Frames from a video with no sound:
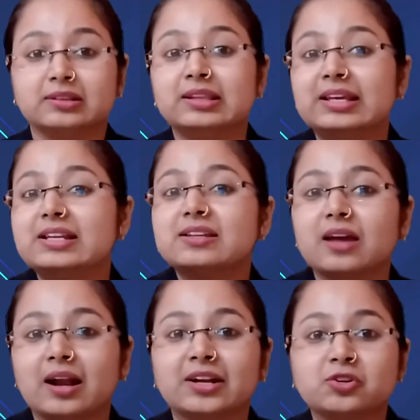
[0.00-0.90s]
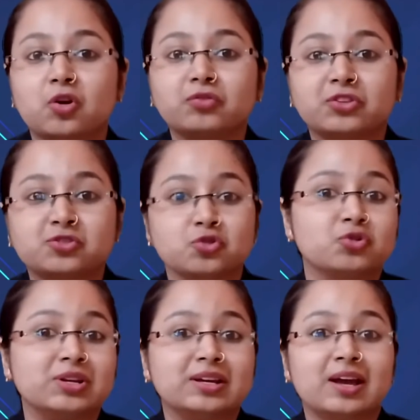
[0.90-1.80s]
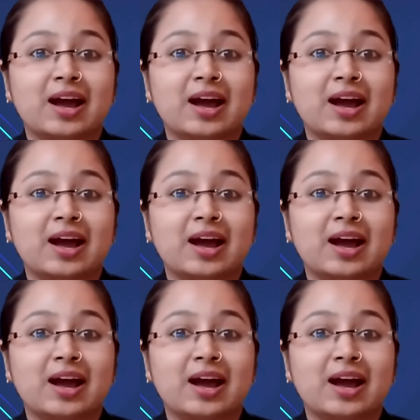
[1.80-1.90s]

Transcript: the lead character of the story.